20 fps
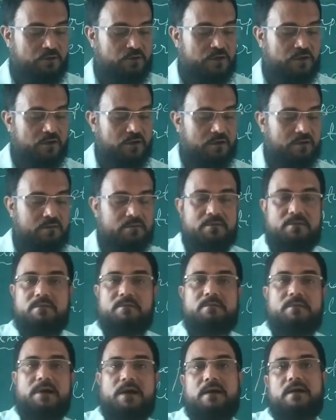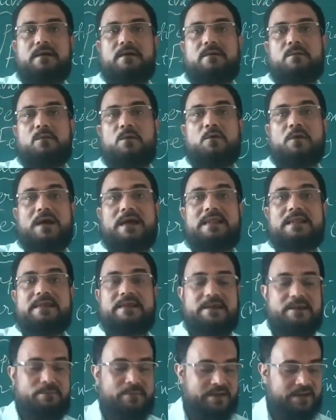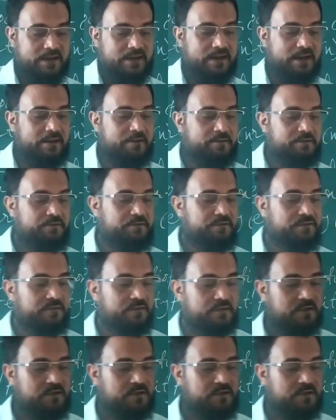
your more healthy and better life.